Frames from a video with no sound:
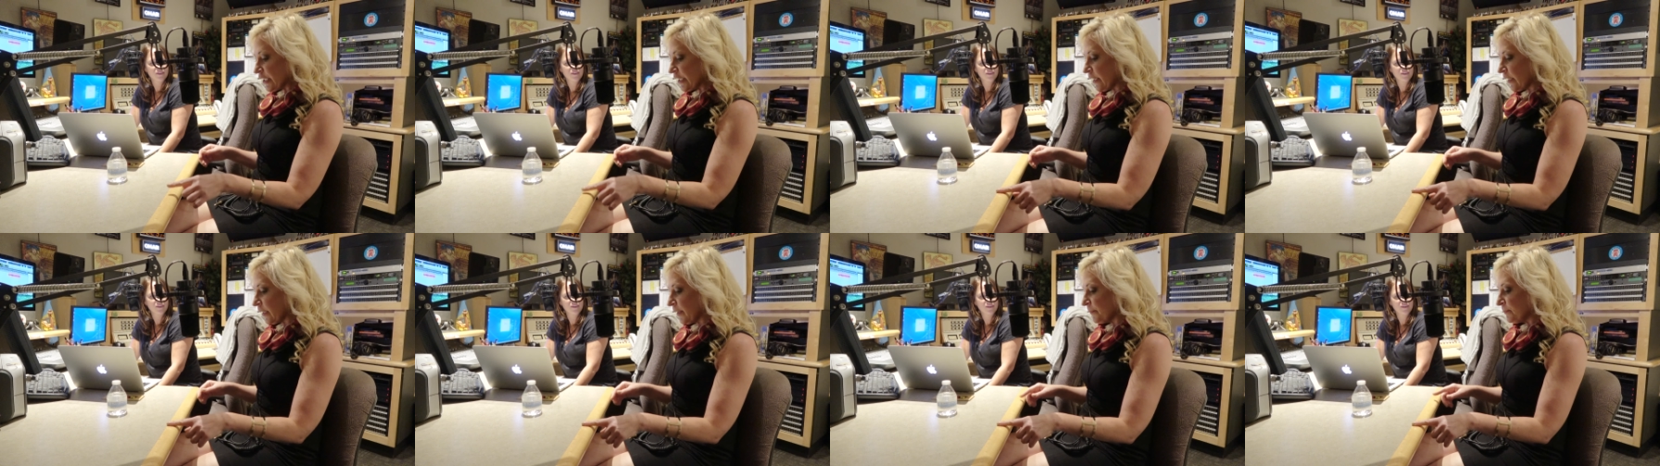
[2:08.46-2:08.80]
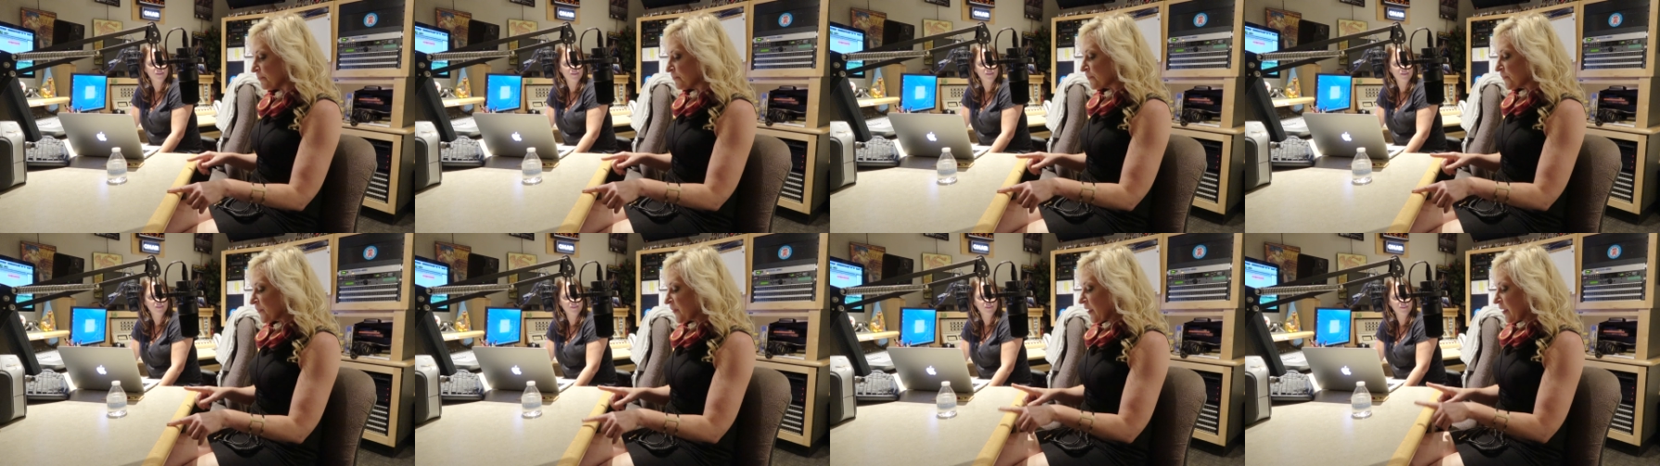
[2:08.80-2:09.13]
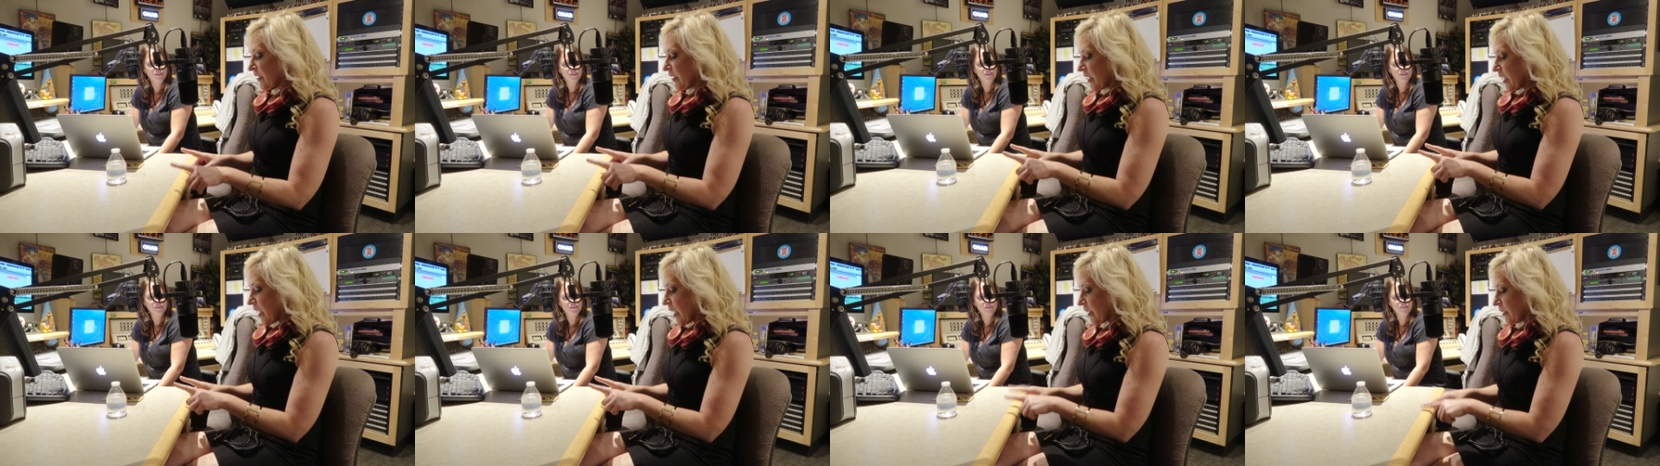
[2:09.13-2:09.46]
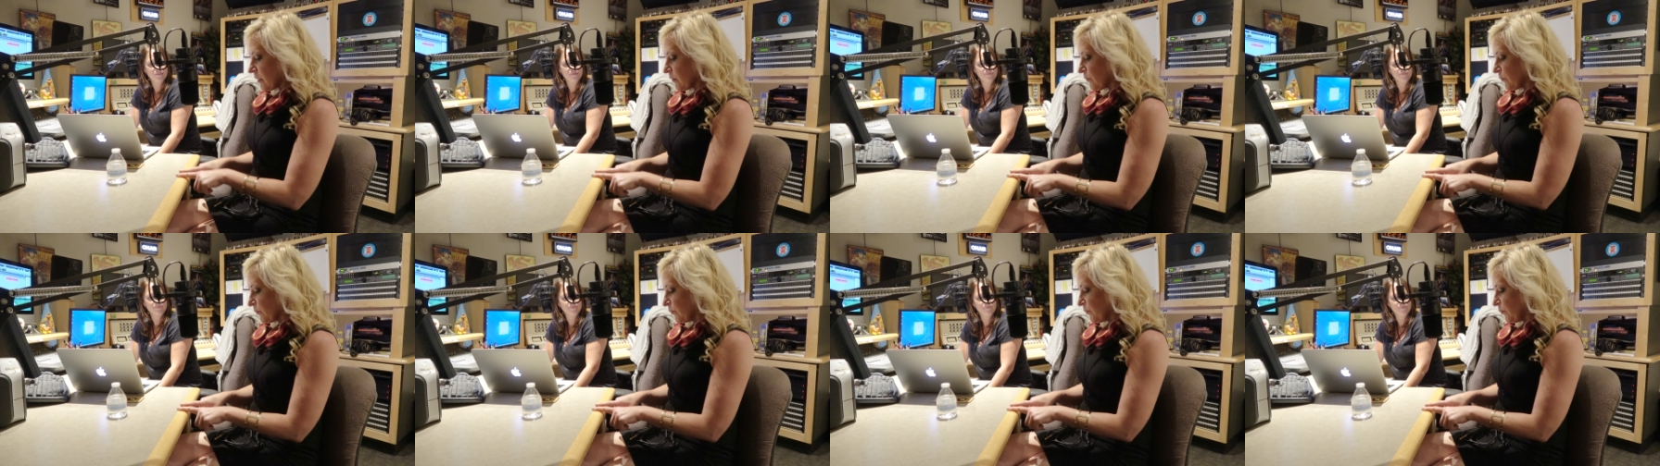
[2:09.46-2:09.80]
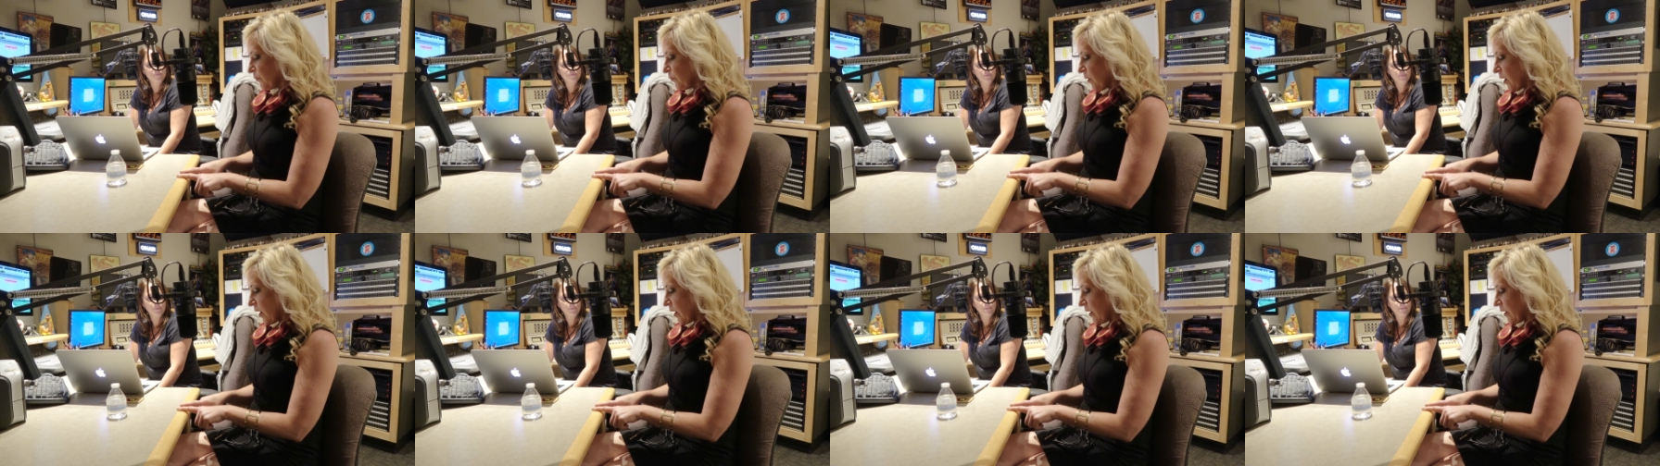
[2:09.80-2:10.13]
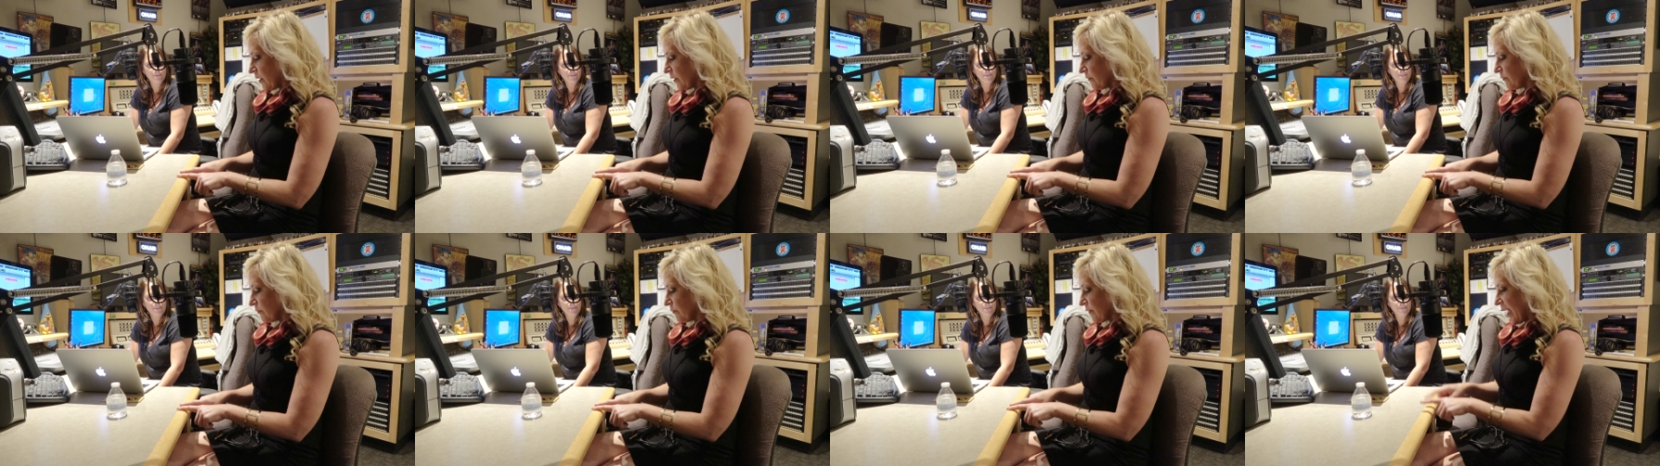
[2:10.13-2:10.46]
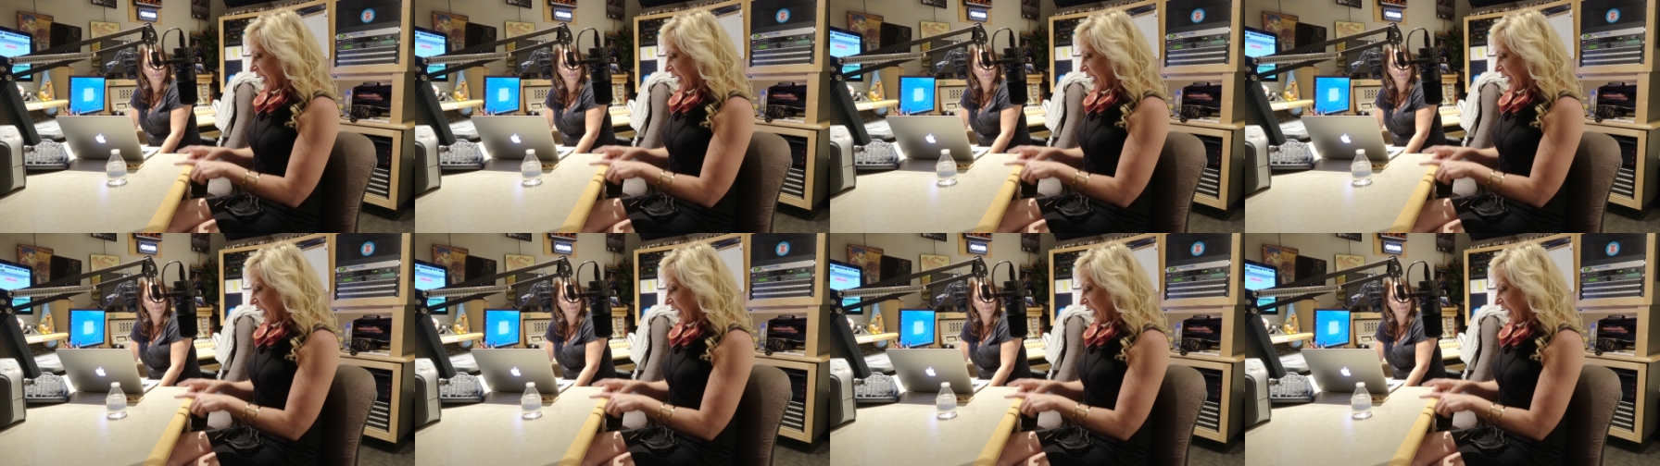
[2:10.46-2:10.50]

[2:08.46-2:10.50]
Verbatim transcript: year uh, uh,